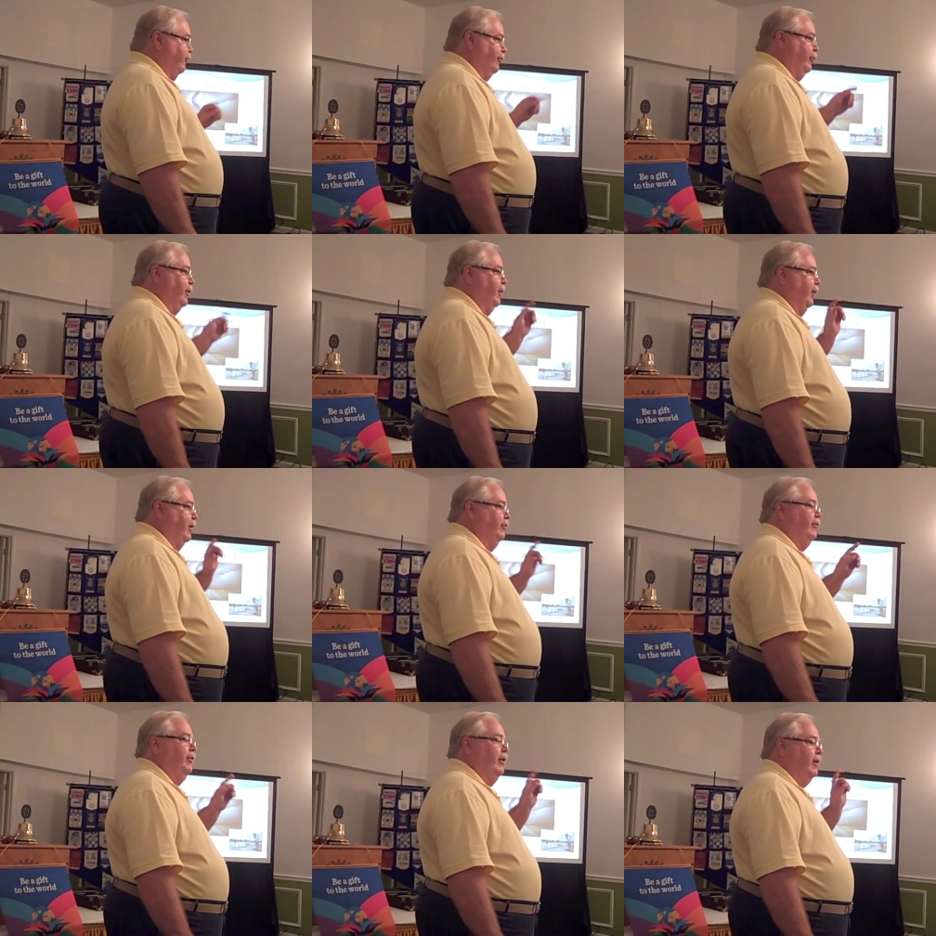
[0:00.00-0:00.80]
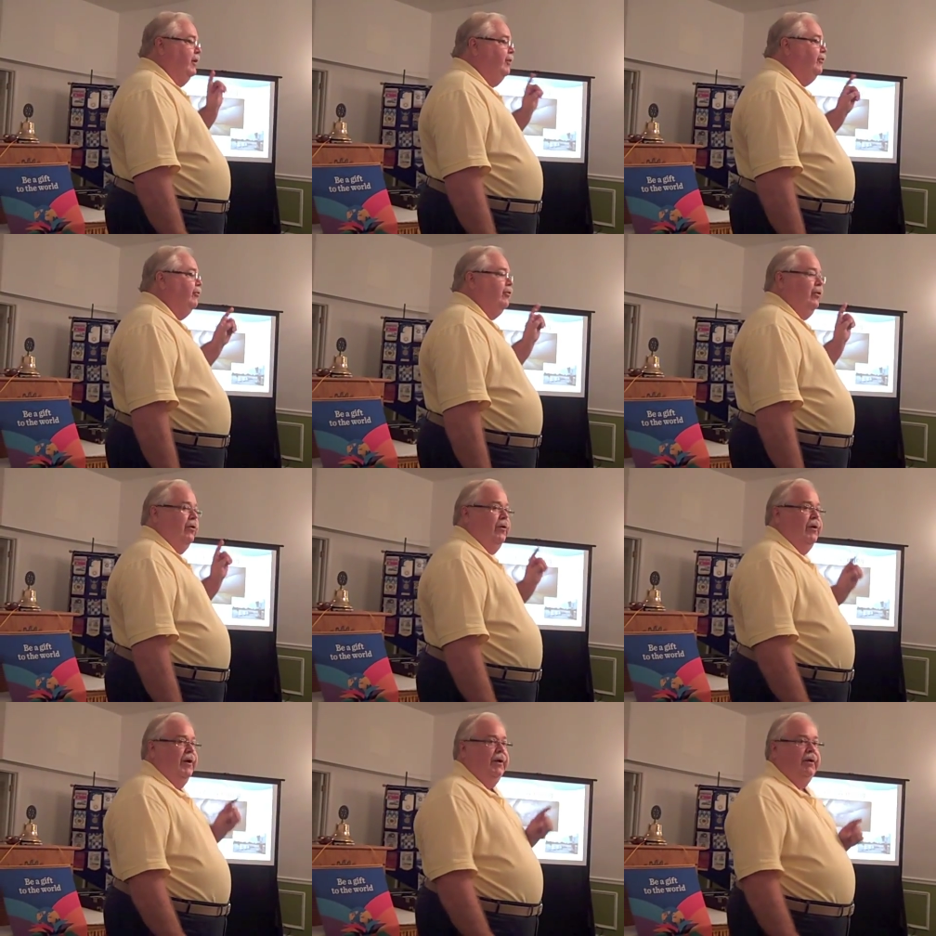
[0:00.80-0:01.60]
or circulation is
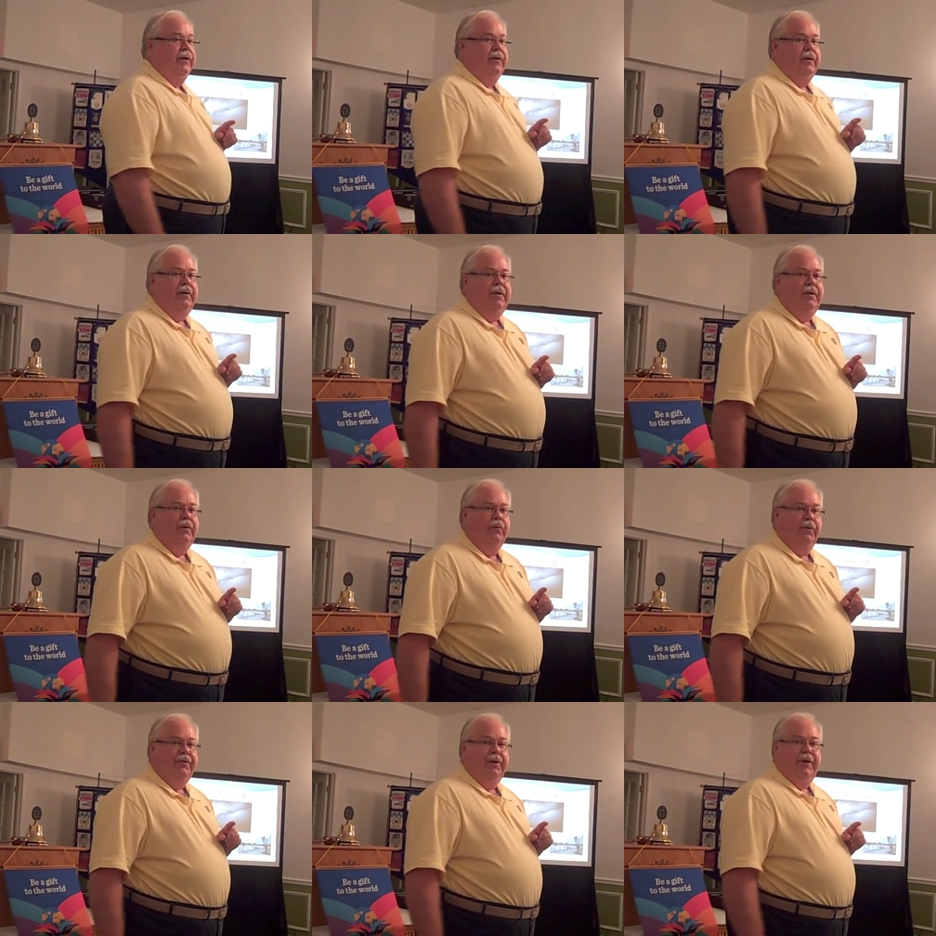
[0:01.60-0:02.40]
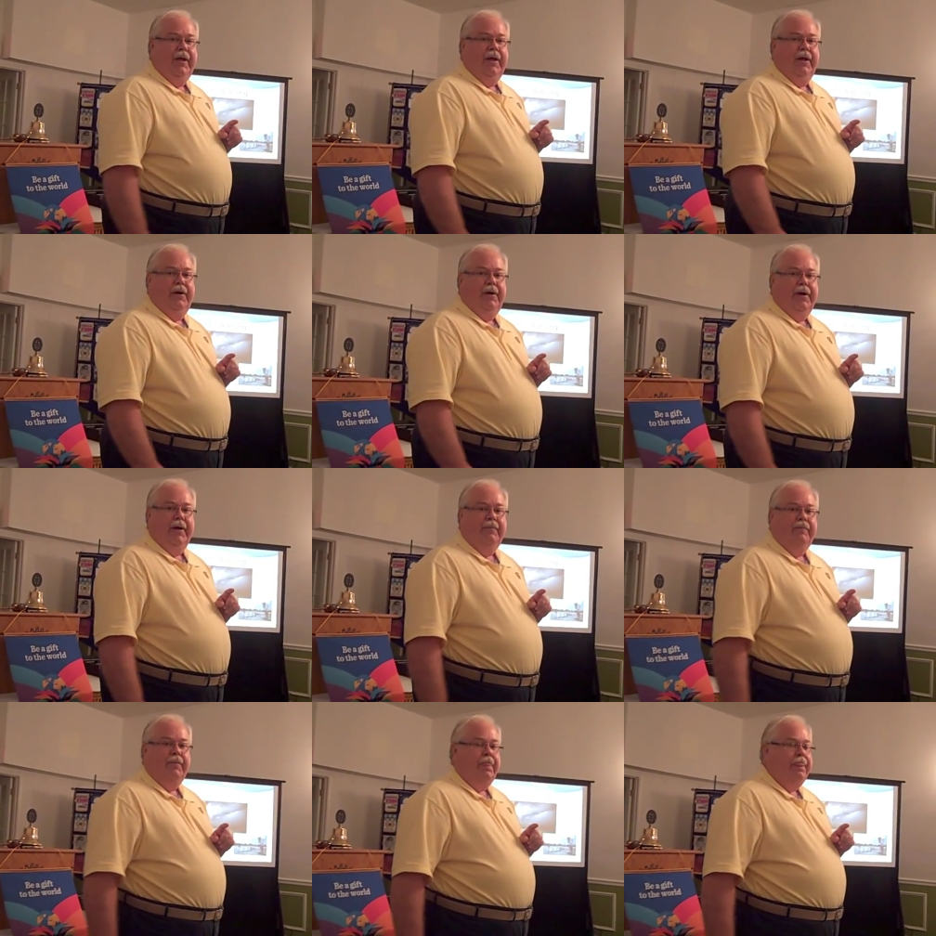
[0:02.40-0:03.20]
occurring within that area.